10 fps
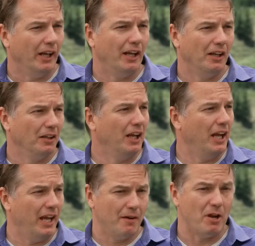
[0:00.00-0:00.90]
In America.
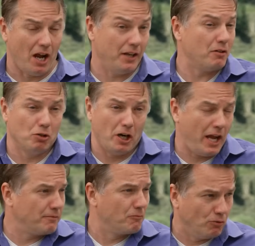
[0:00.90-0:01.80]
I think we're
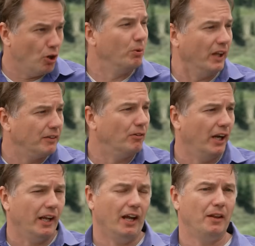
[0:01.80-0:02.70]
ahead globally,
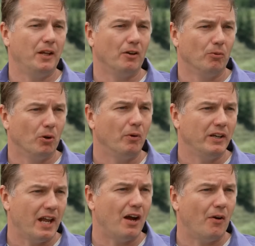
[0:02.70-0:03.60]
right? I think Aurora right
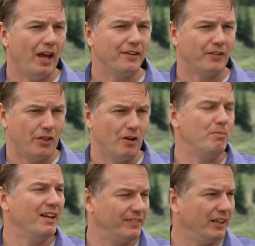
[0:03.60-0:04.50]
now has the
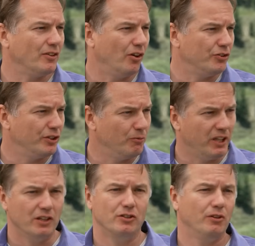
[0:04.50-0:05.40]
best technology. We
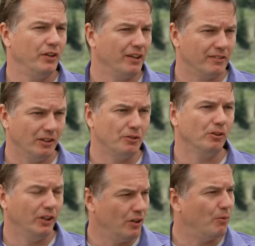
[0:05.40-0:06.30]
can do things
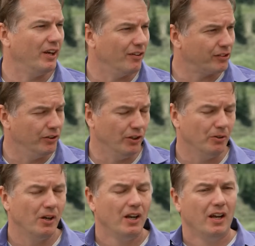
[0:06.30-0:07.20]
literally no one else can
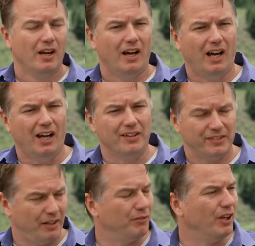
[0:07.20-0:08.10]
do
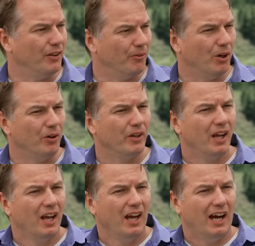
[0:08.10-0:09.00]
safely on the road.
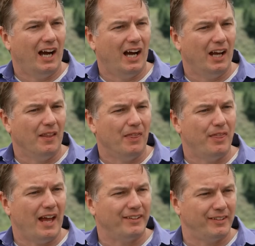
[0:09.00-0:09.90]

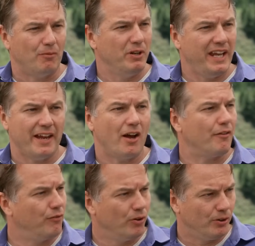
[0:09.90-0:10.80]
That said, we cannot
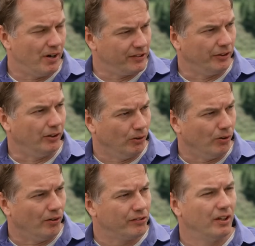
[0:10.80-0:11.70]
afford to rest on our
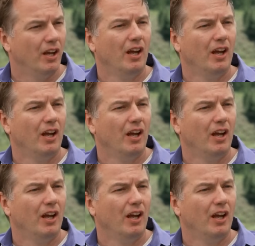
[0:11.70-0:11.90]
laurels.